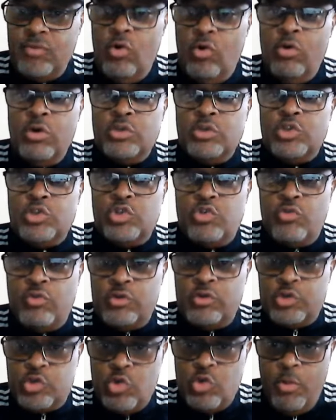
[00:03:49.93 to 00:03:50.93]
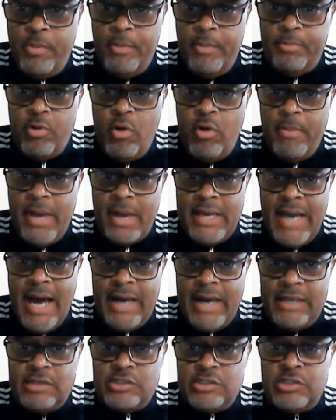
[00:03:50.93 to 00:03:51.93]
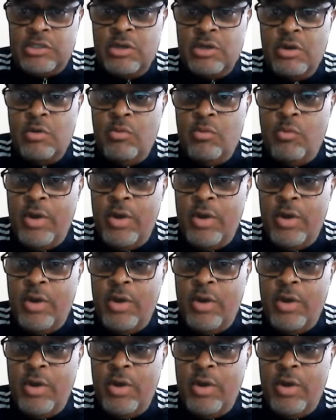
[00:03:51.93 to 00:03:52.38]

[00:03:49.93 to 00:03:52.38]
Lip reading: or a scoop of probiotics